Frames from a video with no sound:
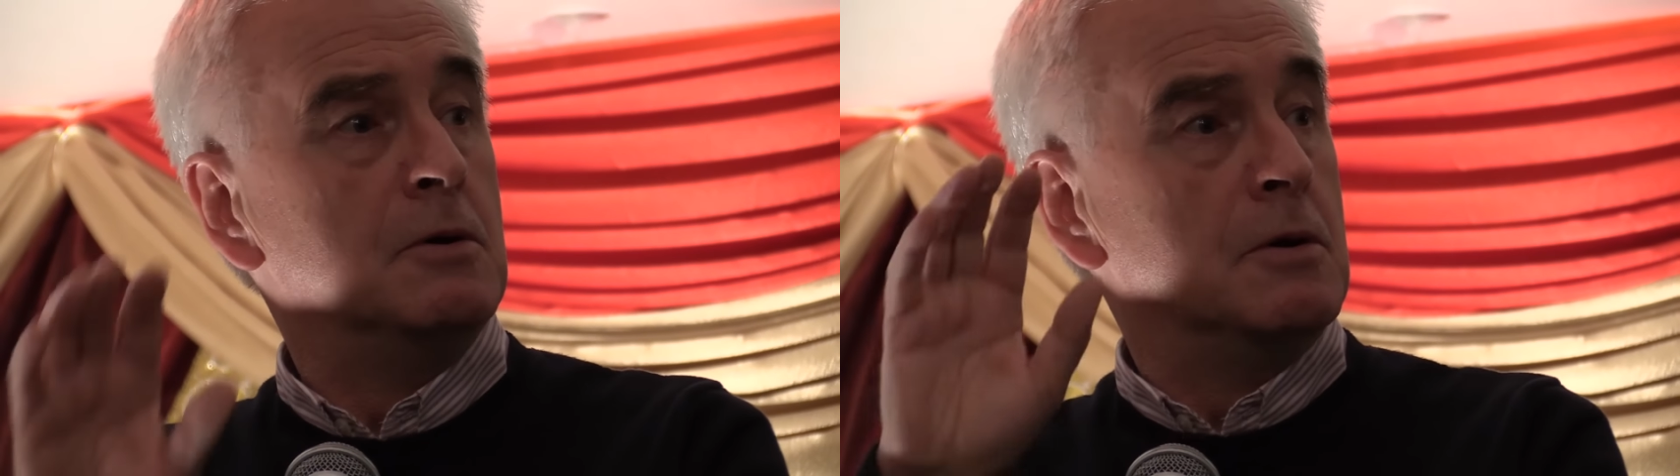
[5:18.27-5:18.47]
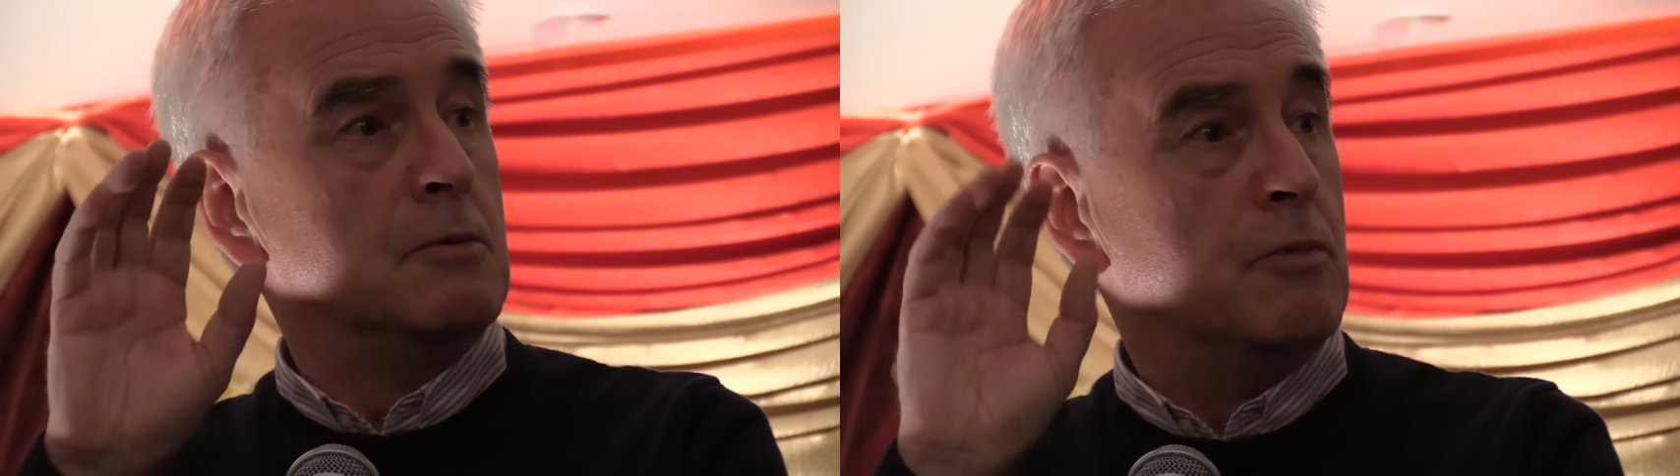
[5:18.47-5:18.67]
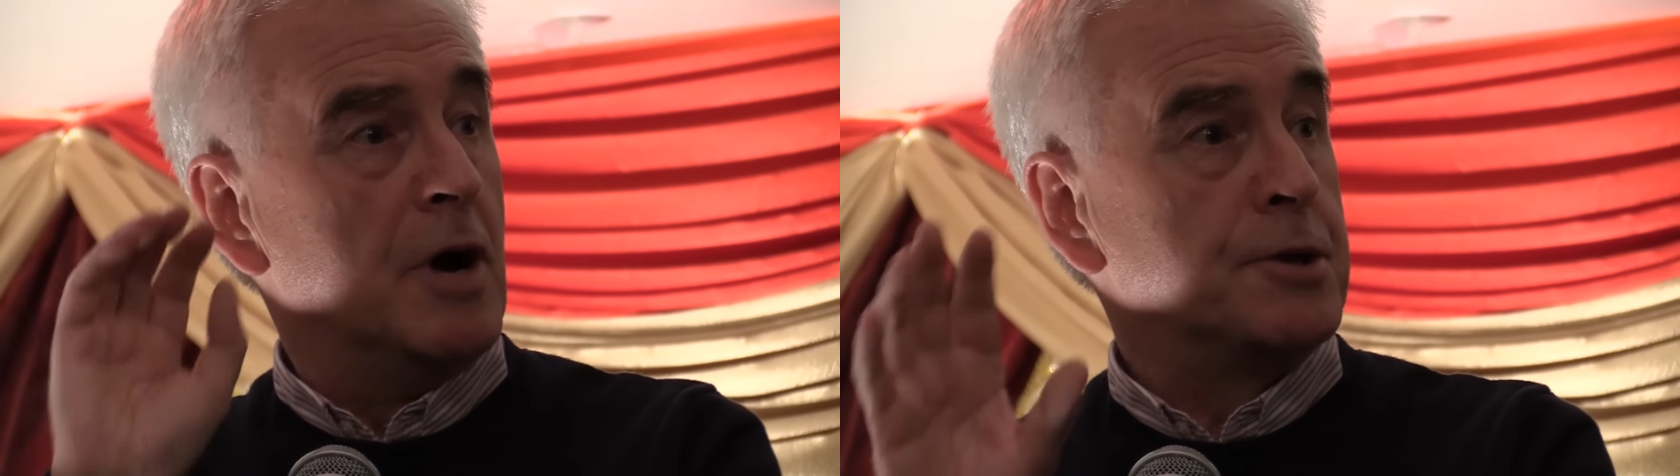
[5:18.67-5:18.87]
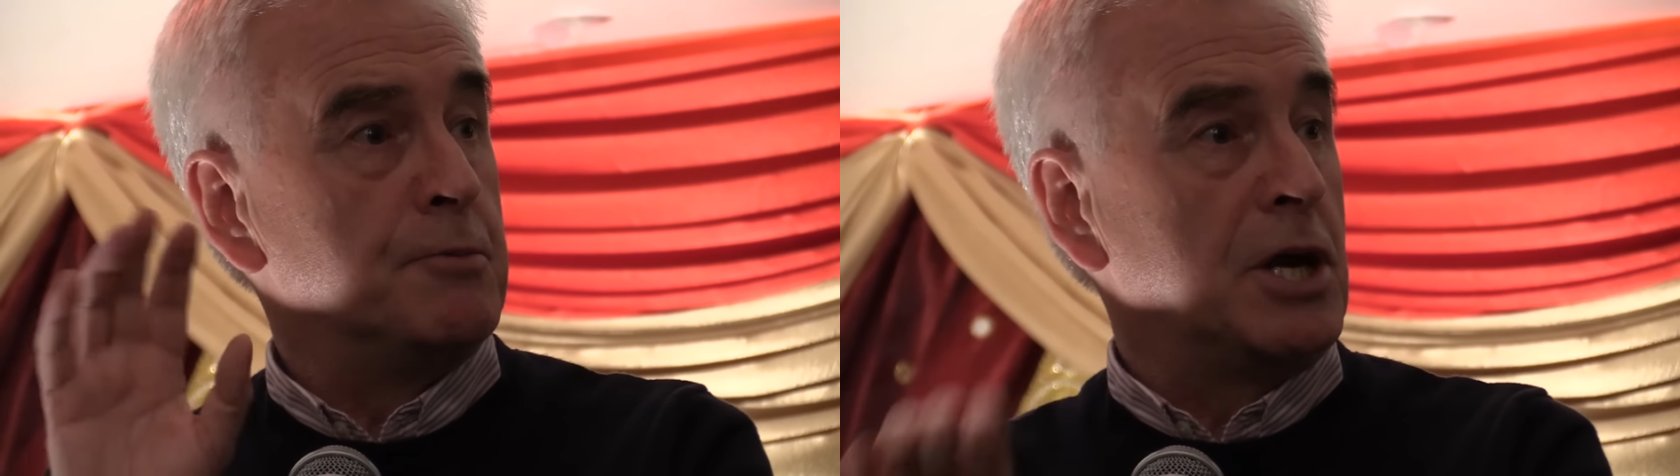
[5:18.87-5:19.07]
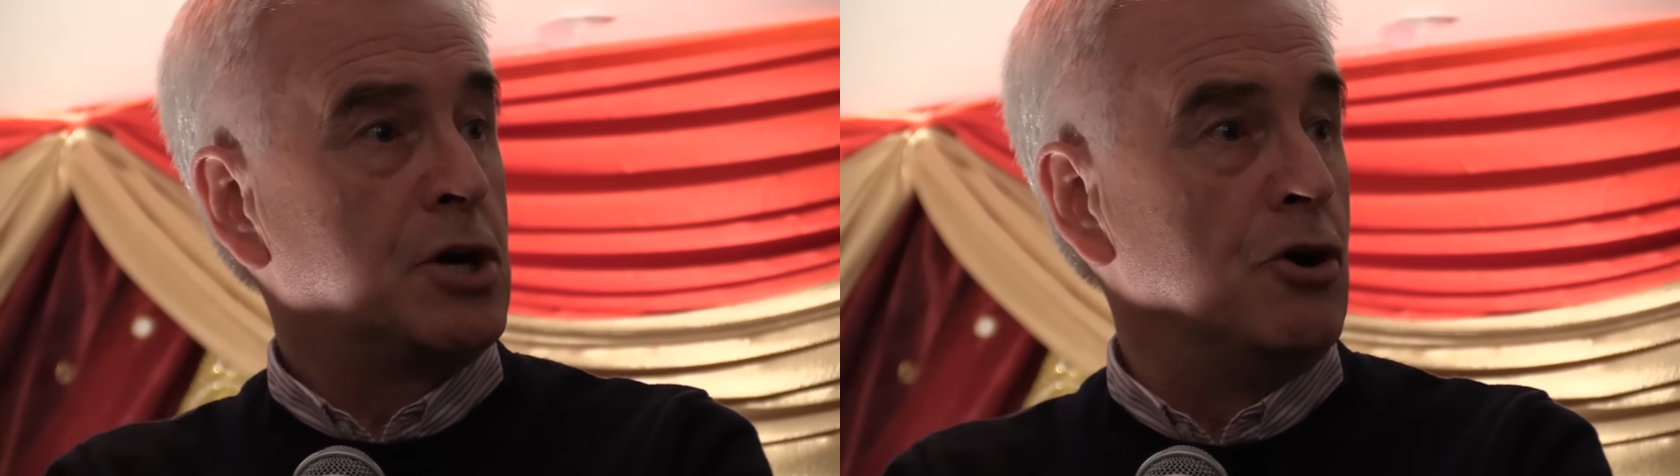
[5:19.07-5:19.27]
secret?
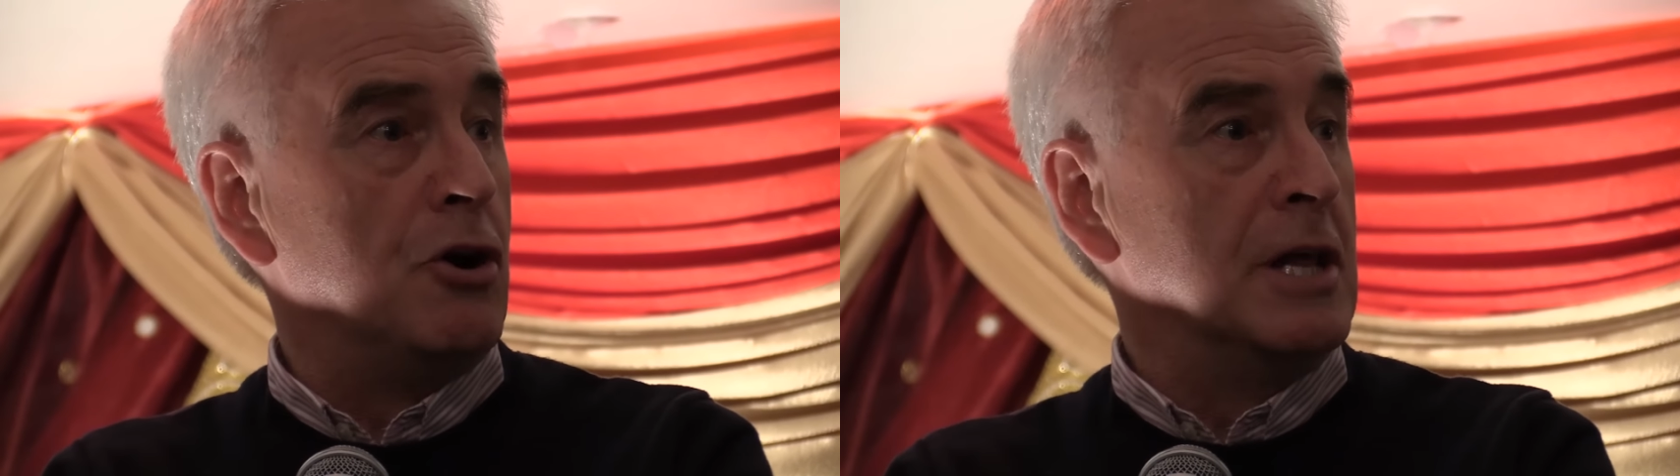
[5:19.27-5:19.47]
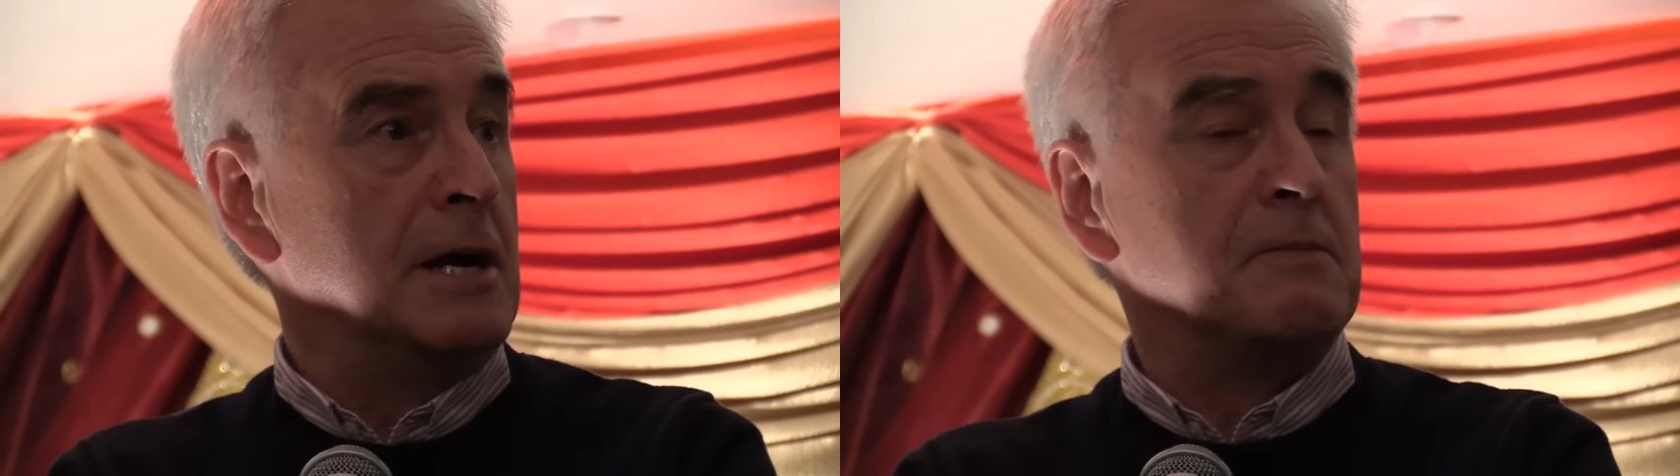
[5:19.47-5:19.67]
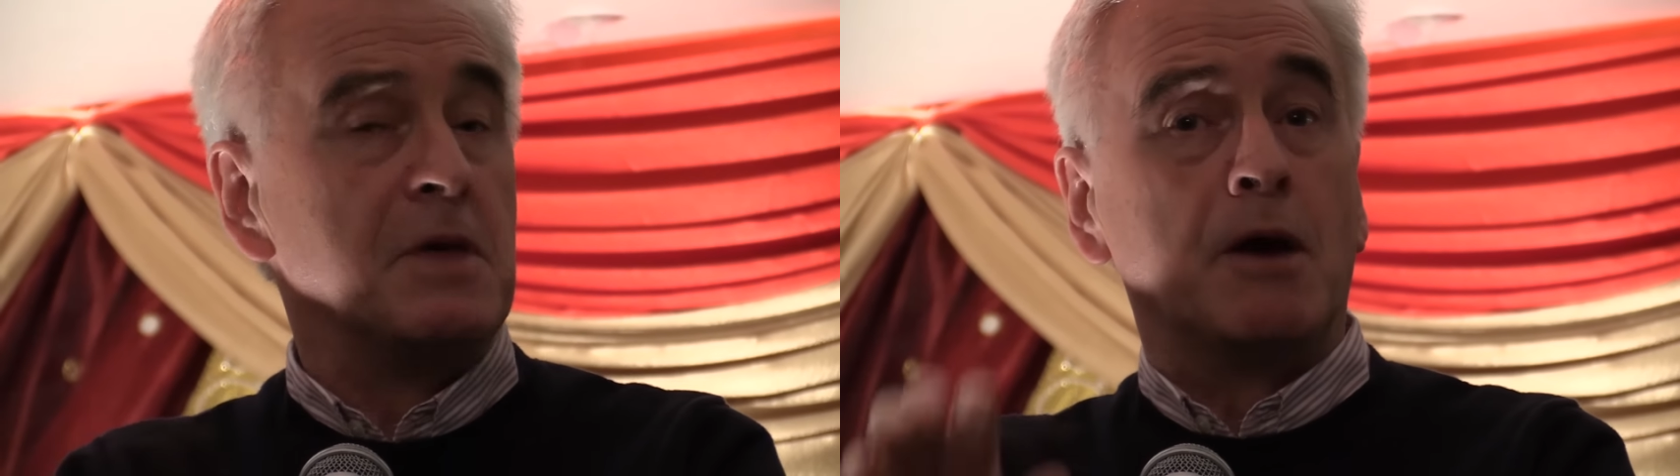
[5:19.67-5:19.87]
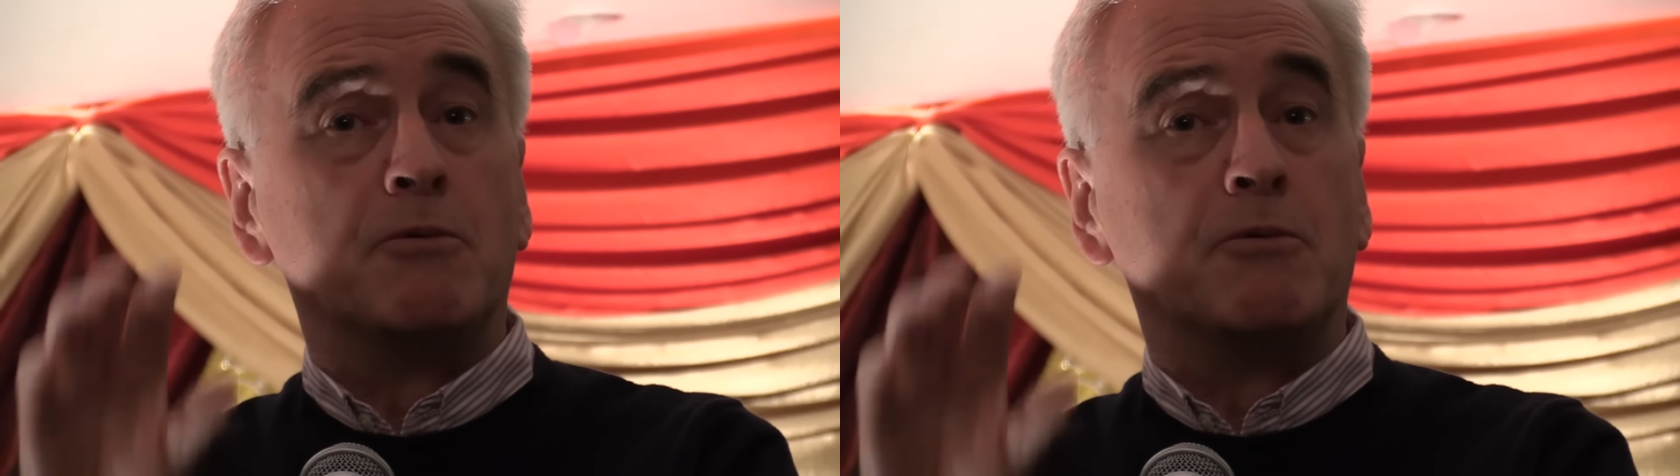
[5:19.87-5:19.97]
What we call it?